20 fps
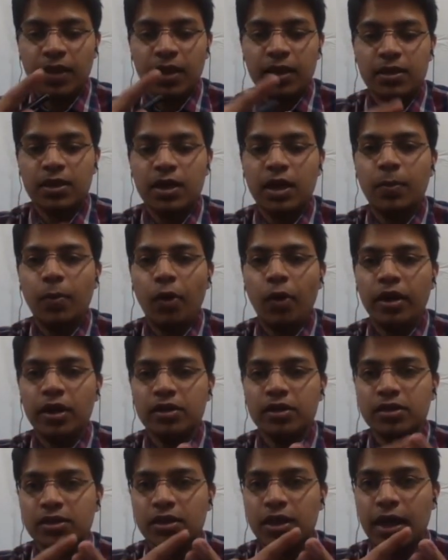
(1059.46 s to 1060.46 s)
Third point
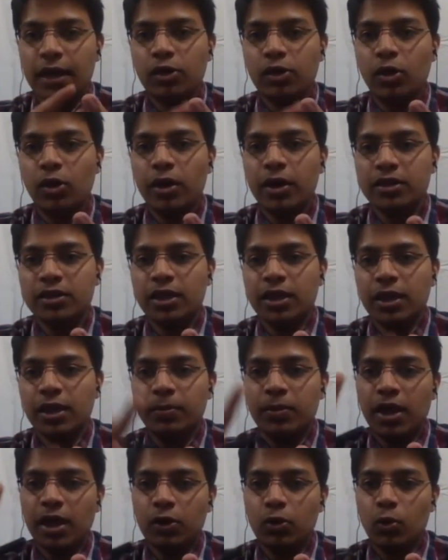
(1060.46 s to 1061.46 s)
is authority set up.
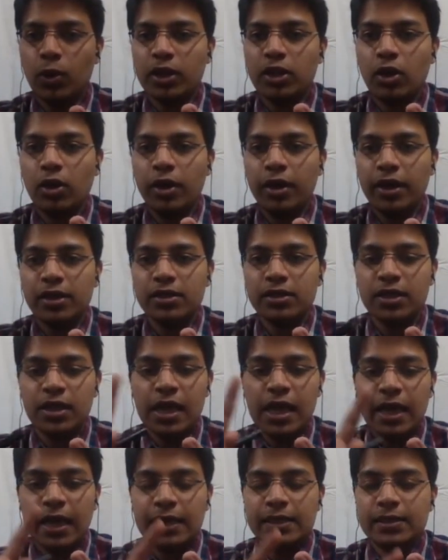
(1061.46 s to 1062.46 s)
There are two authorities:
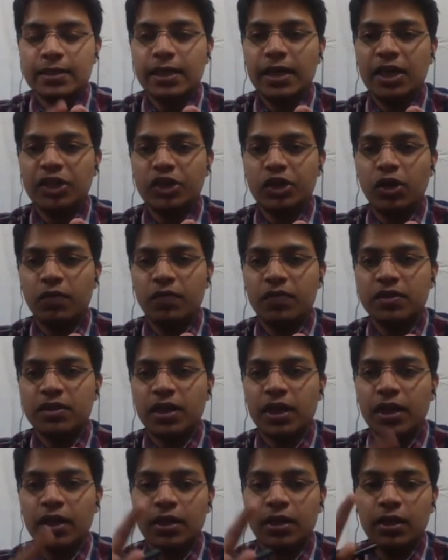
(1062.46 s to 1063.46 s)
Conciliation Officer
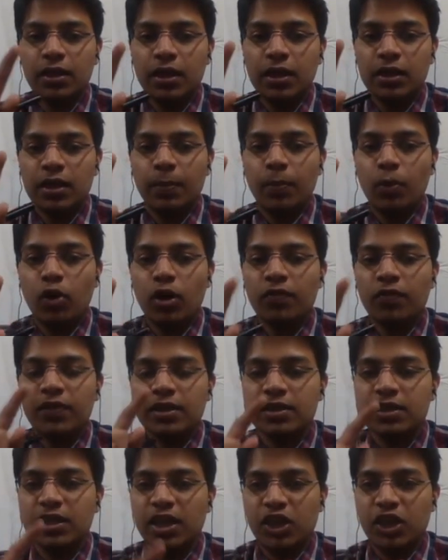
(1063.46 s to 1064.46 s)
and the Board of
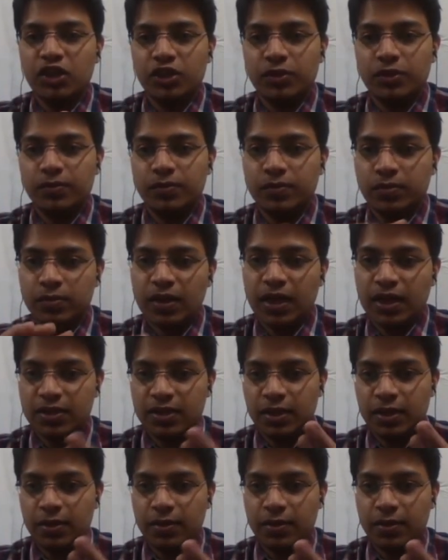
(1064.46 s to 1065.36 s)
Conciliation. That's it.